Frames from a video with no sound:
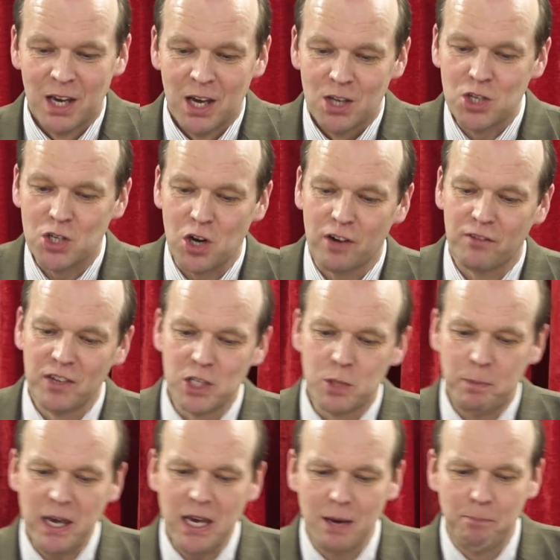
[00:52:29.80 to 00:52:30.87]
Servants,
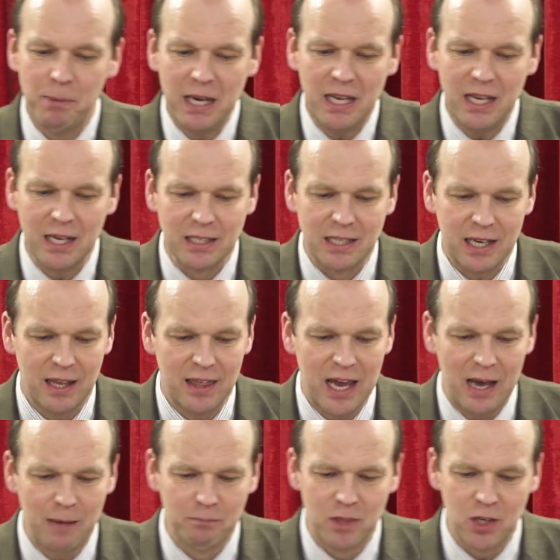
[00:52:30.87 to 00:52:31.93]
be obedient to
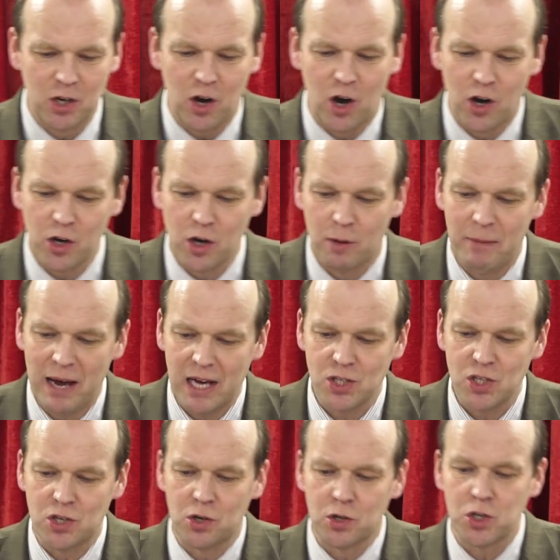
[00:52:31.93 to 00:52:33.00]
them that are your
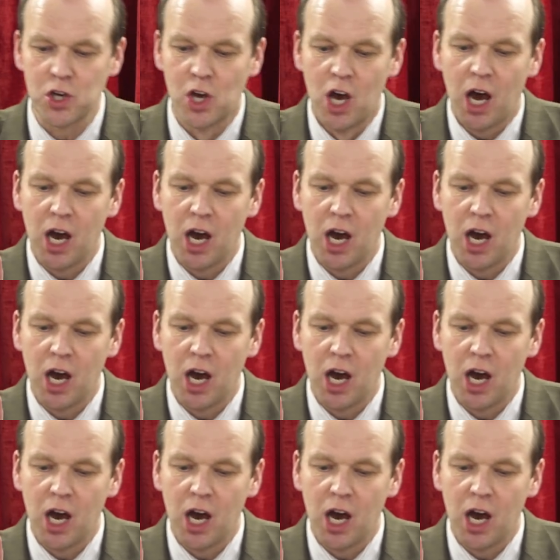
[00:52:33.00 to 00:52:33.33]
masters